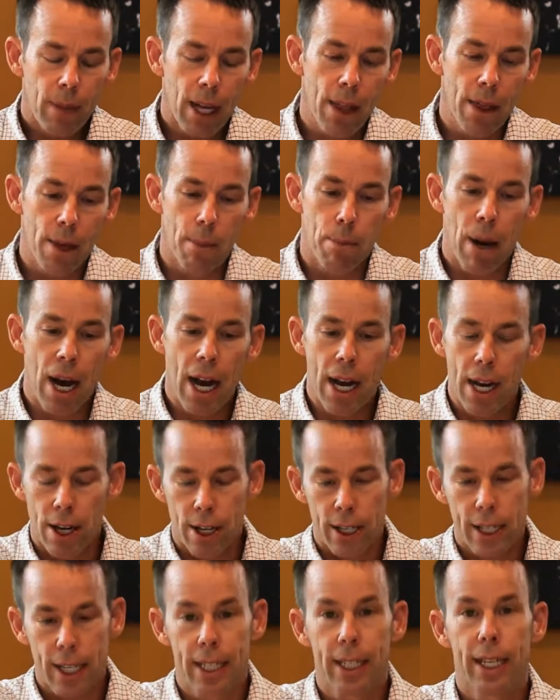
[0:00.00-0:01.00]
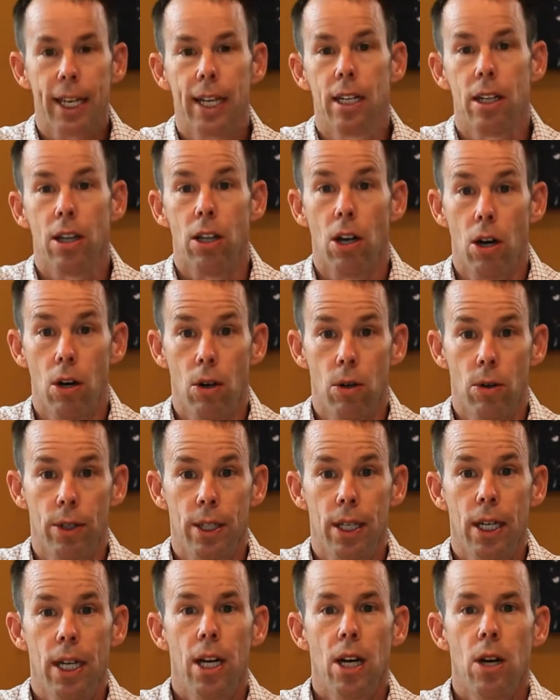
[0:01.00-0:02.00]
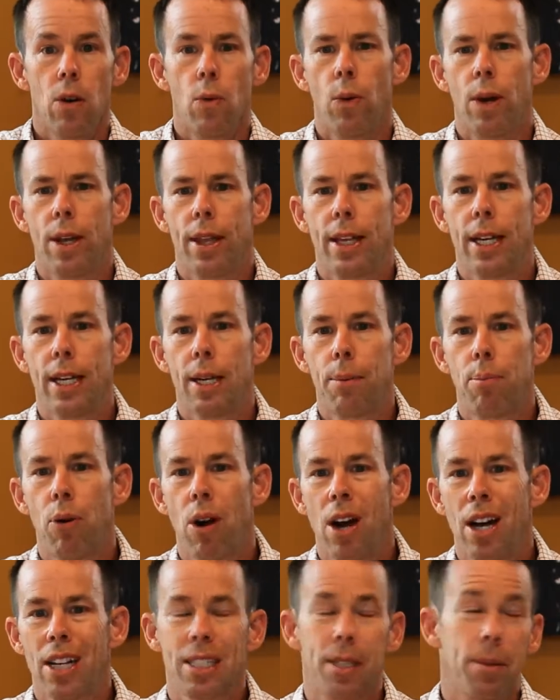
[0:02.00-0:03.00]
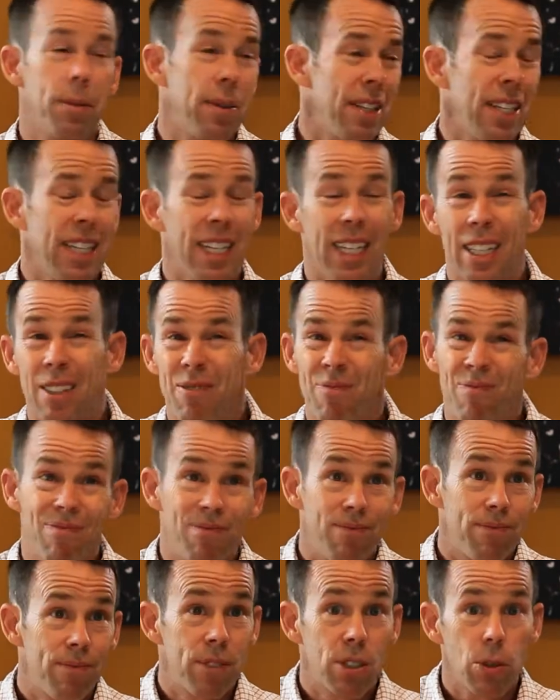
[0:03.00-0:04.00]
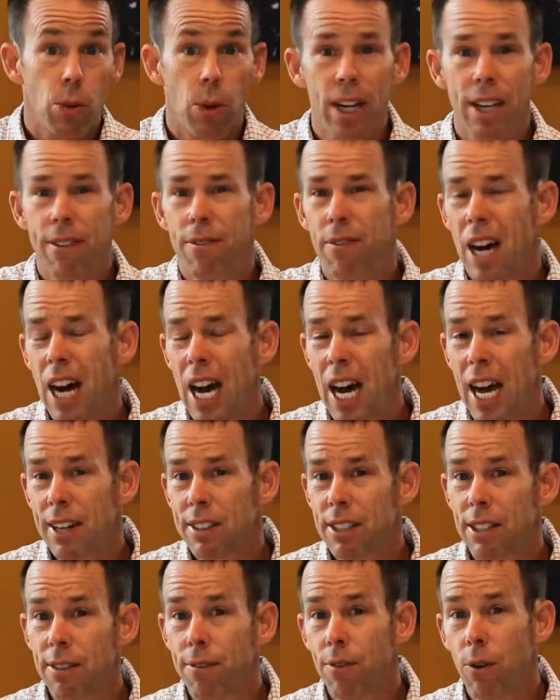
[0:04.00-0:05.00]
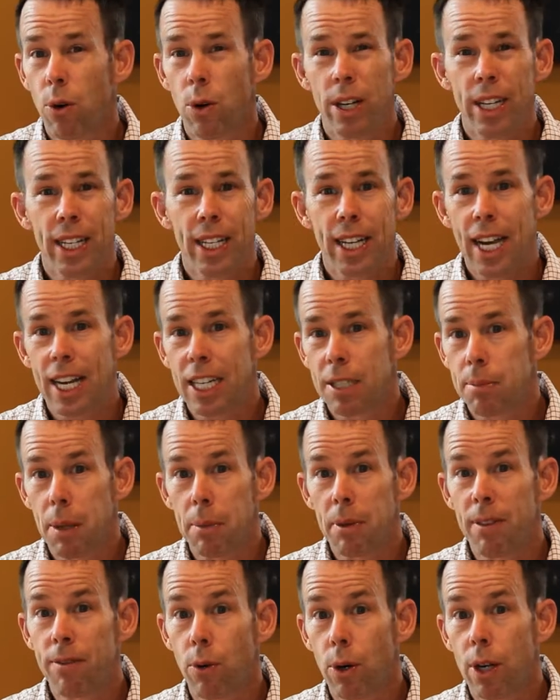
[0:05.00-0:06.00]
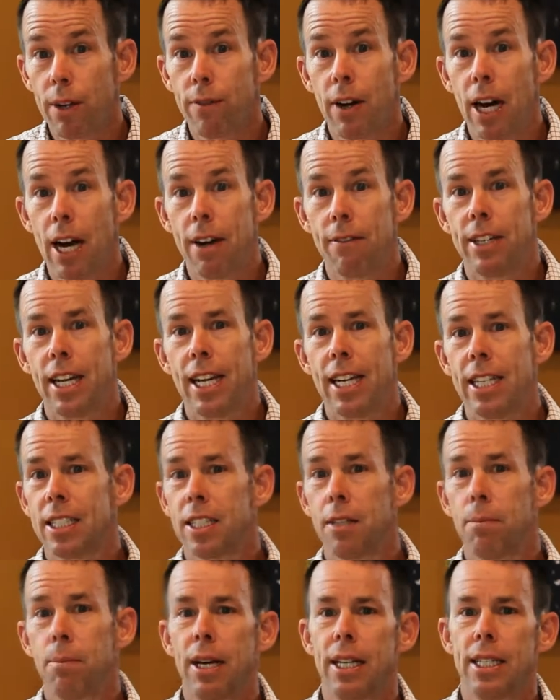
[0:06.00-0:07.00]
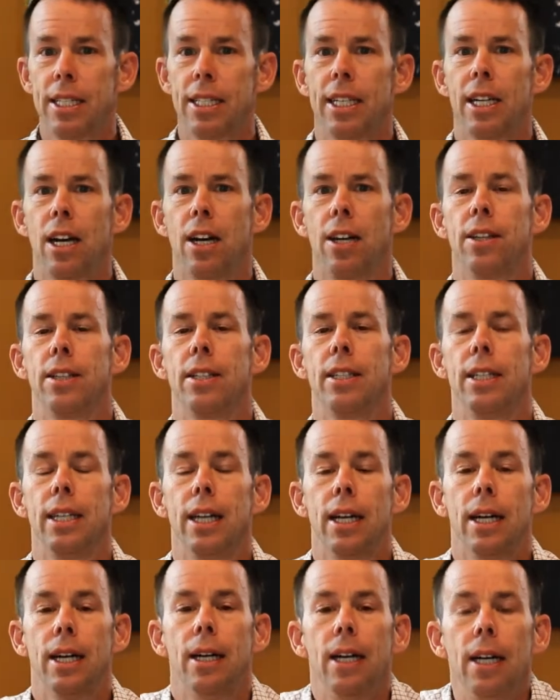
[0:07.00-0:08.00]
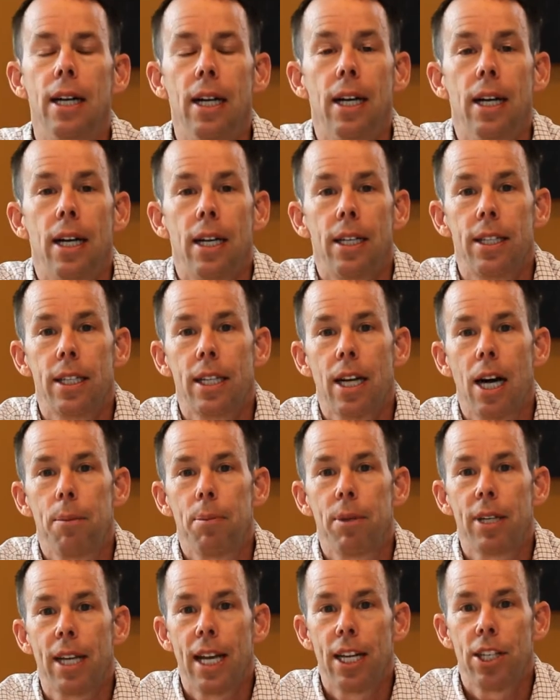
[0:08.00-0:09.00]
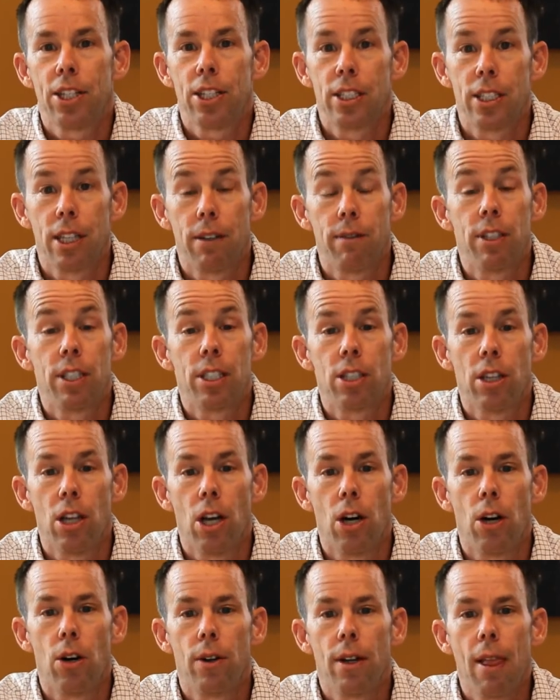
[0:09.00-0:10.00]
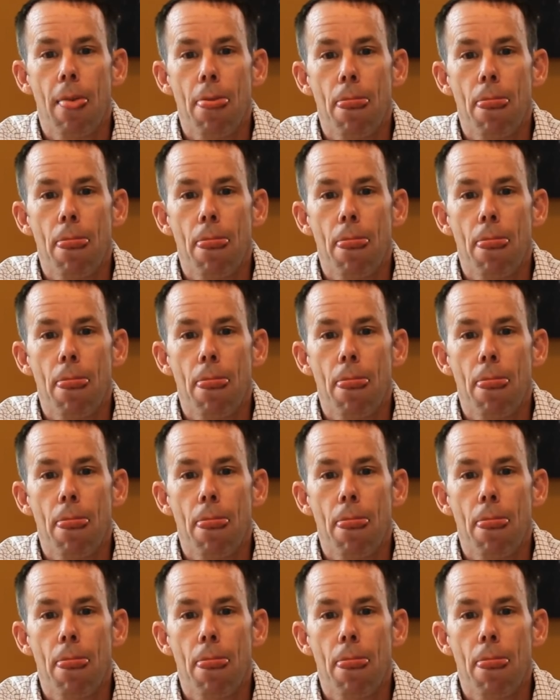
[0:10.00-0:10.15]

the buyer can get a loan within approximately 25 to 40 days, maybe 45 days, depending on the complications of this loan.